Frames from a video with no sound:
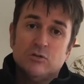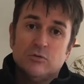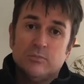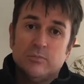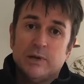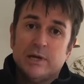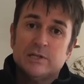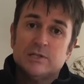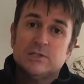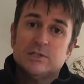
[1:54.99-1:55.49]

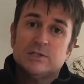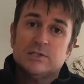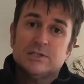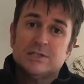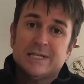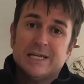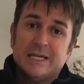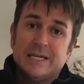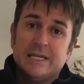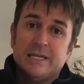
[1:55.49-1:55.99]
herbaceous,
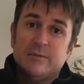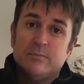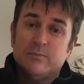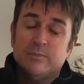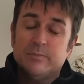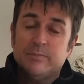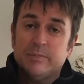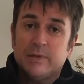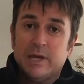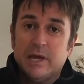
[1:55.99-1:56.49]
zingy
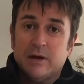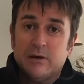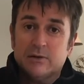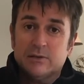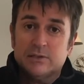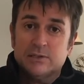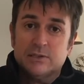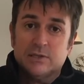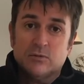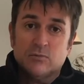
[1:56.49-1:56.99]

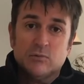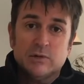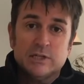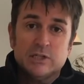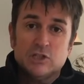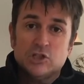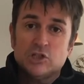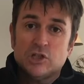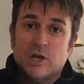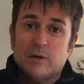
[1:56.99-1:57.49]
characters that
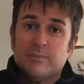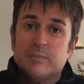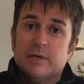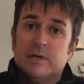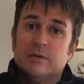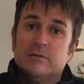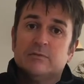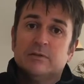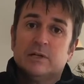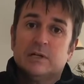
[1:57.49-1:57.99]
really jump
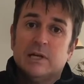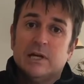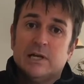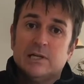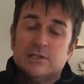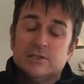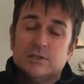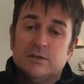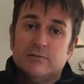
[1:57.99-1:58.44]
out of the glass.